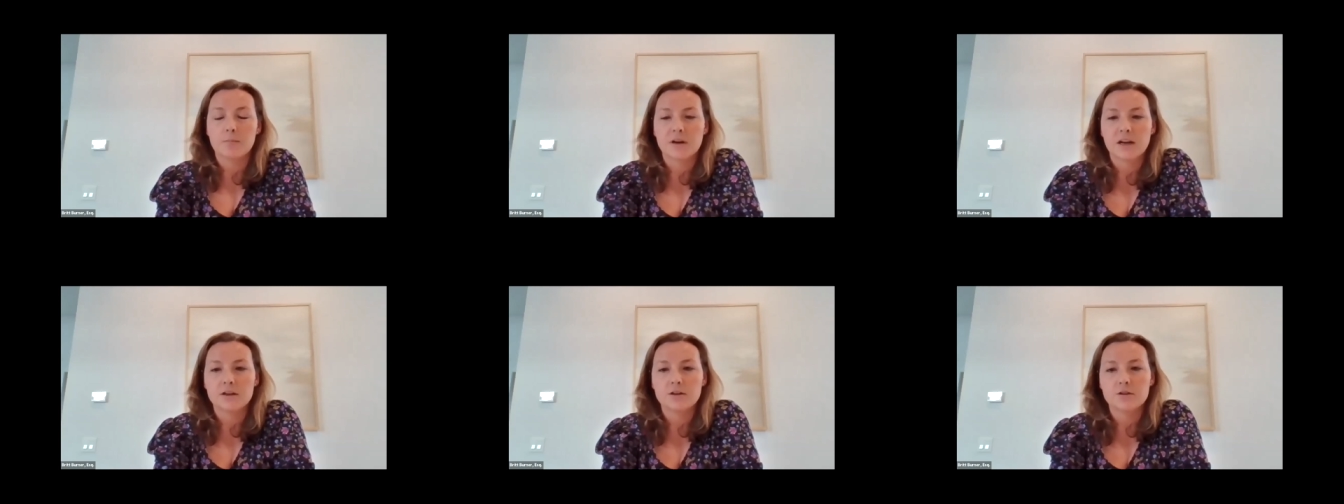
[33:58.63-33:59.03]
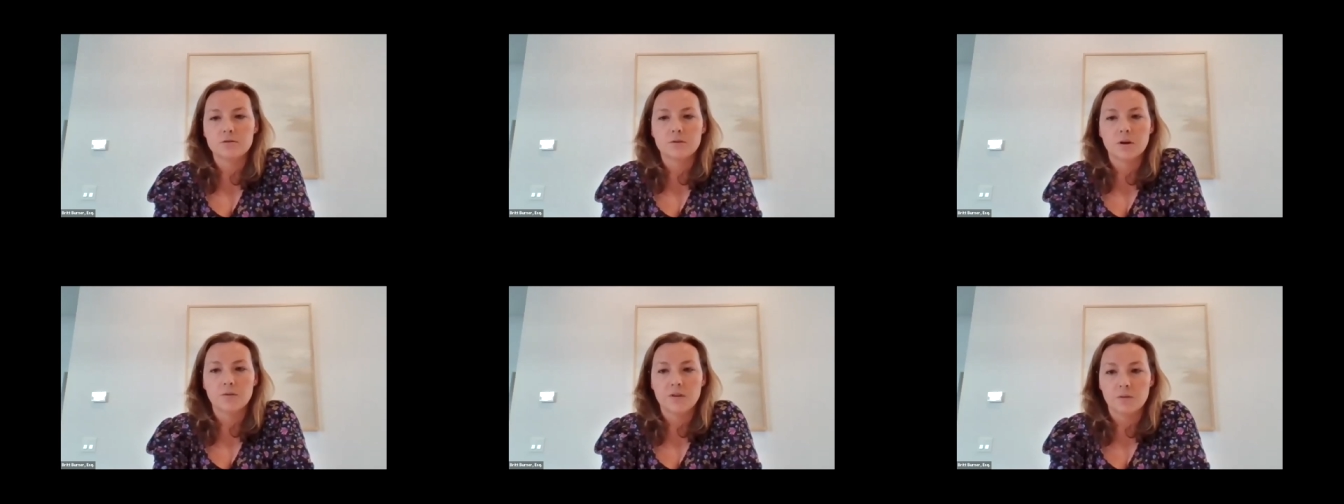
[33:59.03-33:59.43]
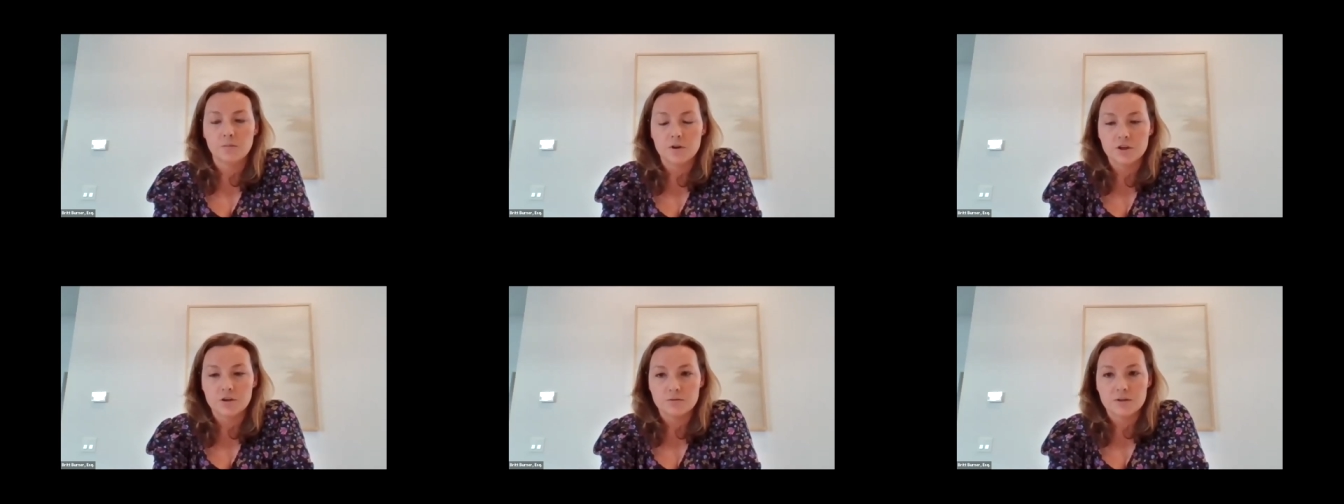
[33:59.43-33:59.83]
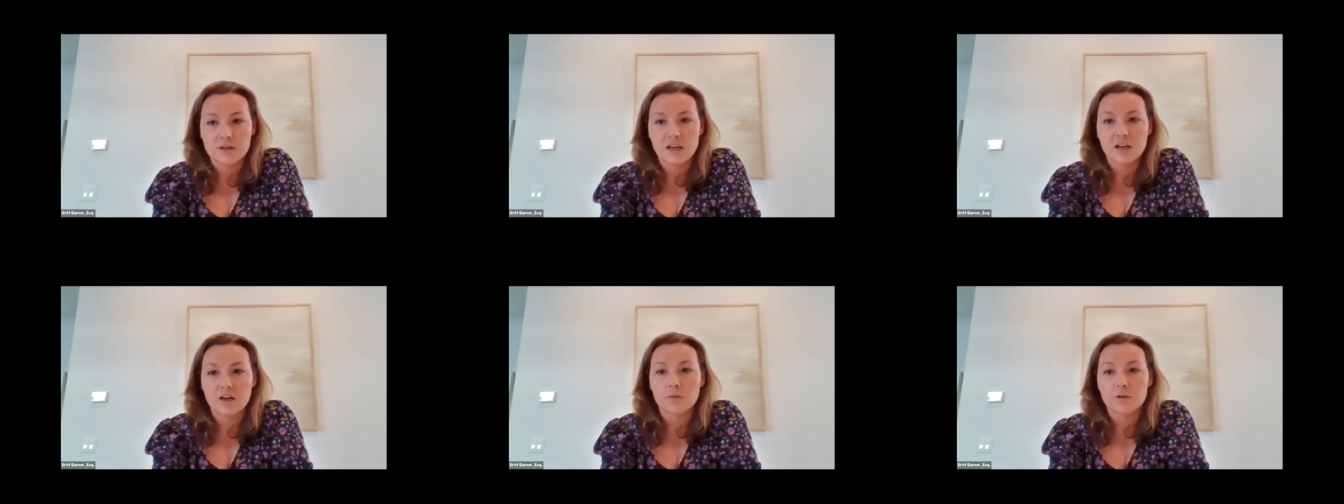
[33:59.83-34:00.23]
but I do know that when you
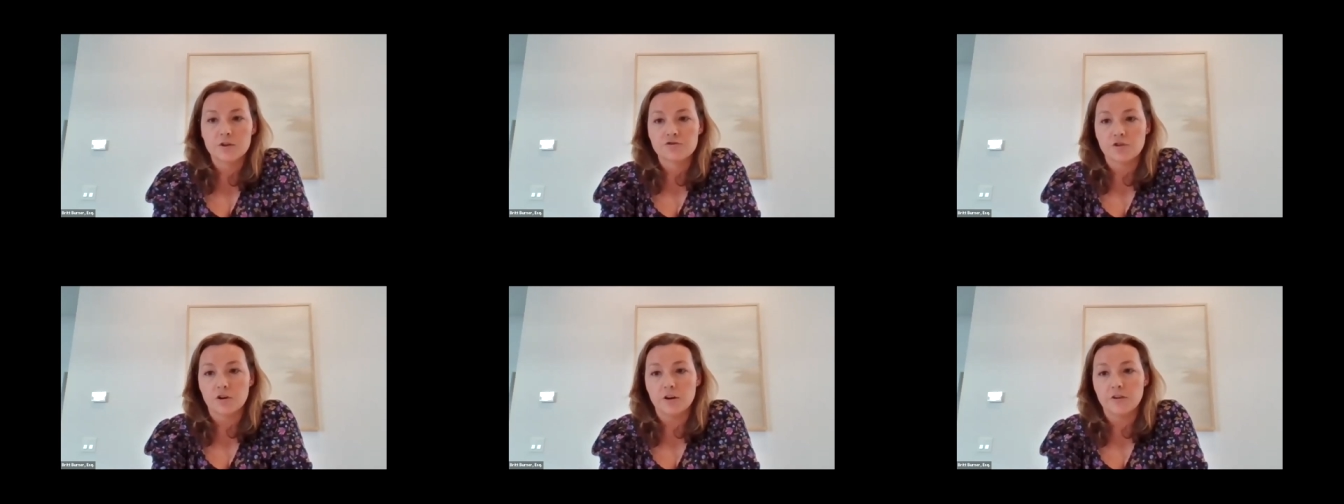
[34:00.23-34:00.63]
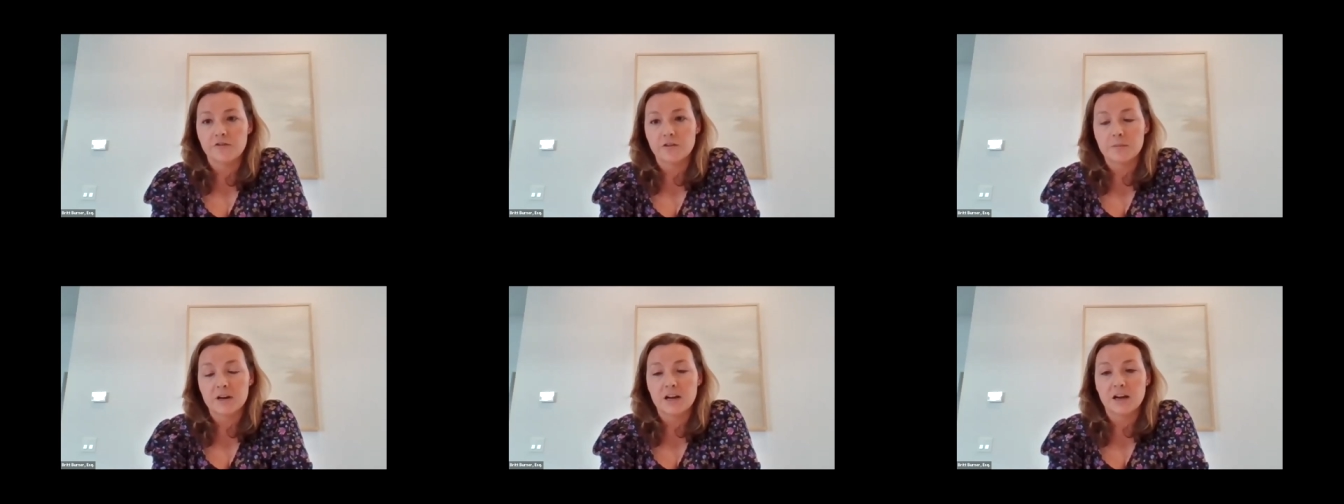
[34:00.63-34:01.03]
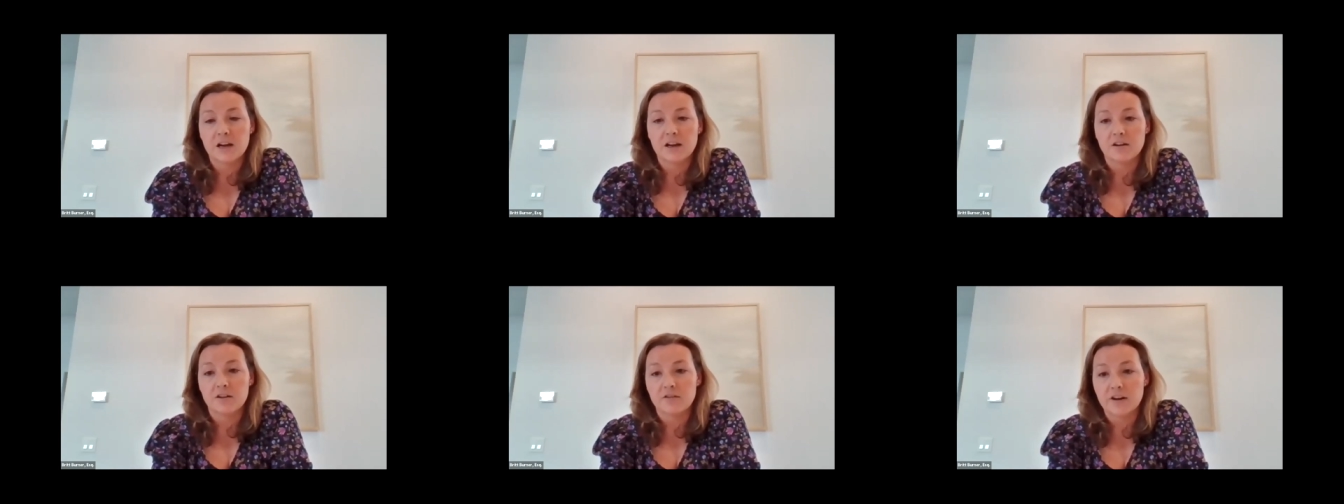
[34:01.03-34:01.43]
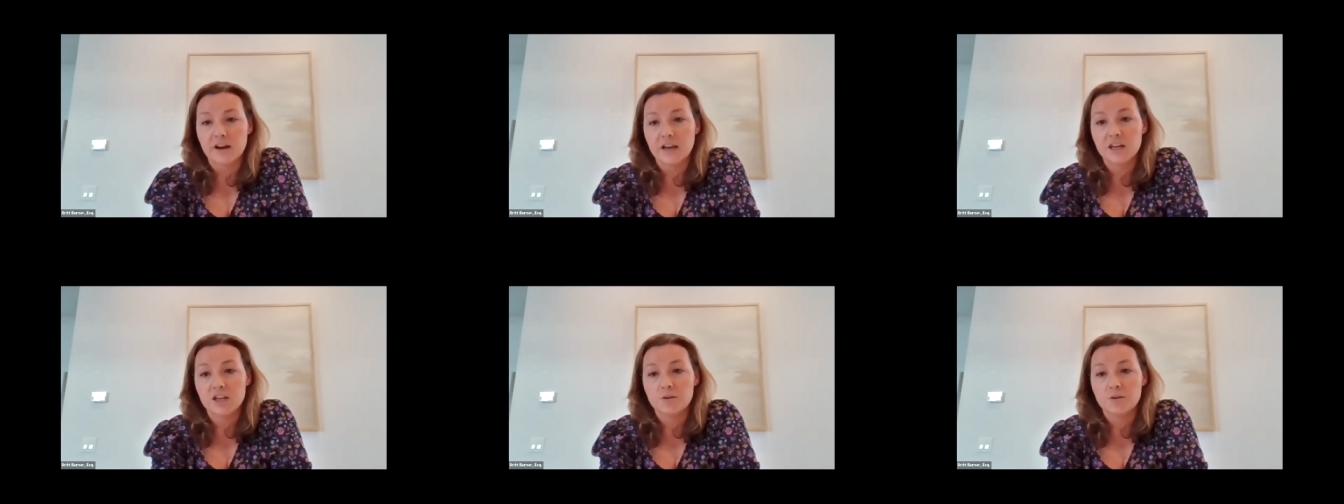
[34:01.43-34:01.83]
take a withdrawal from an I R
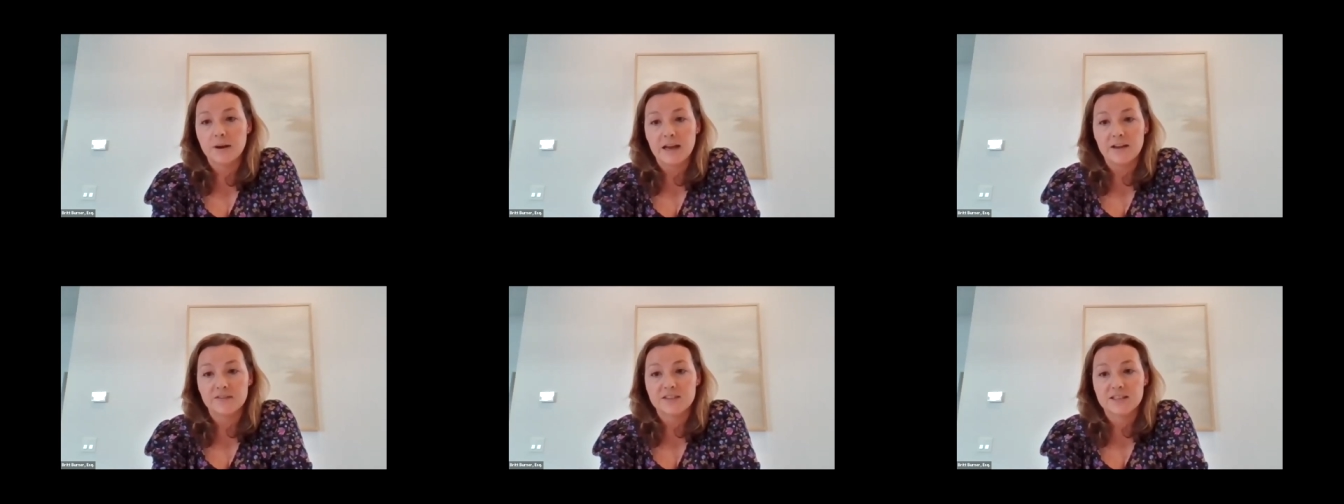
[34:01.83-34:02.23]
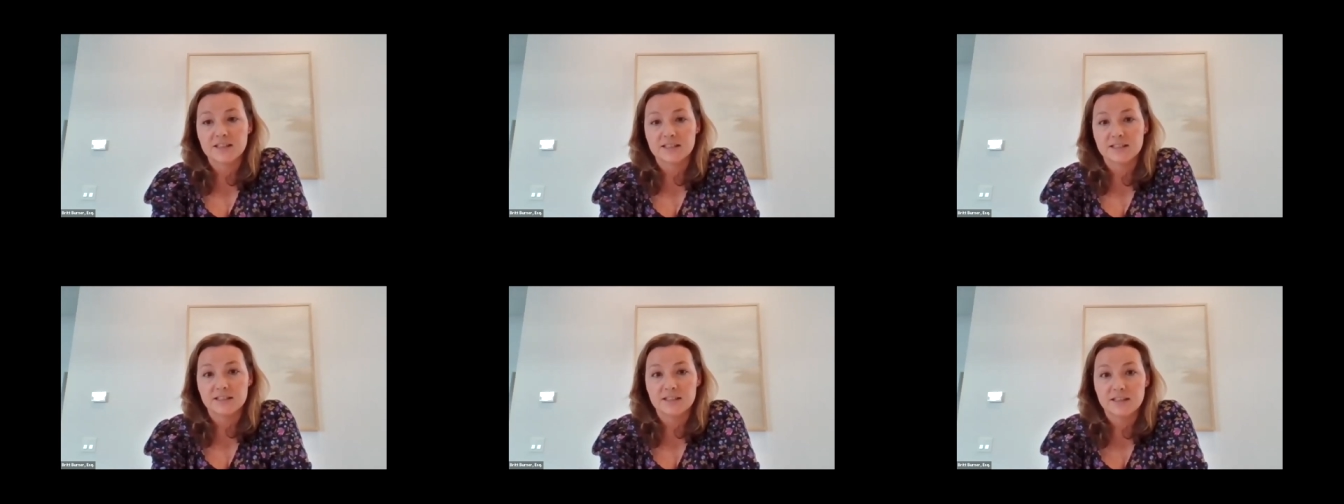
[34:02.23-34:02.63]
A, you have sixty